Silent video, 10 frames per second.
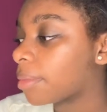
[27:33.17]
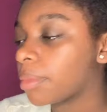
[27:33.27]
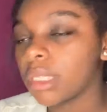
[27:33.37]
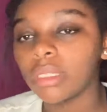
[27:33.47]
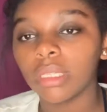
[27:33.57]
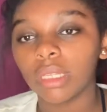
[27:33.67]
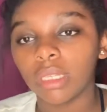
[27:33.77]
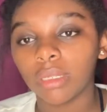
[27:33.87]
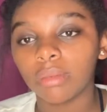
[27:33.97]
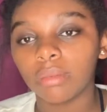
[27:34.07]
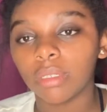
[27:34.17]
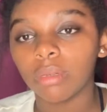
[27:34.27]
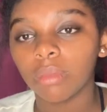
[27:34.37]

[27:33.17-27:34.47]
please let that down